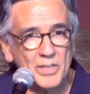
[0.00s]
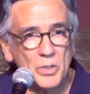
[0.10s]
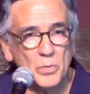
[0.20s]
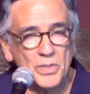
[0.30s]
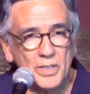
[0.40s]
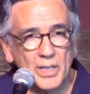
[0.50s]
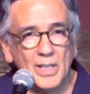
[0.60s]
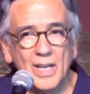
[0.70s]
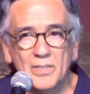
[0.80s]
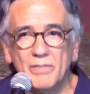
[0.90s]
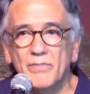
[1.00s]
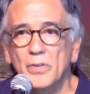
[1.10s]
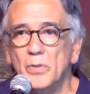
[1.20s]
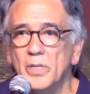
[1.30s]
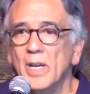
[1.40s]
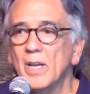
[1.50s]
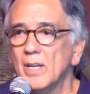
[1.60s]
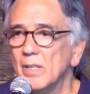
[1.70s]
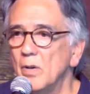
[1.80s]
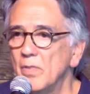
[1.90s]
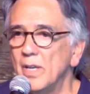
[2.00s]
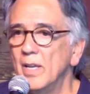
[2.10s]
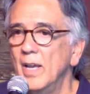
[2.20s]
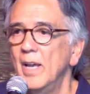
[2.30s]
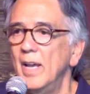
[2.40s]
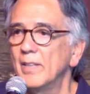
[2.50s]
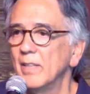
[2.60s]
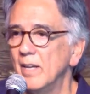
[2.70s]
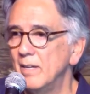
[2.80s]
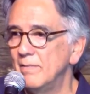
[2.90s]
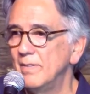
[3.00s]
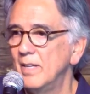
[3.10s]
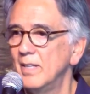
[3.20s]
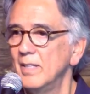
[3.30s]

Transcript: to do with the neglect of food, clothing, and love.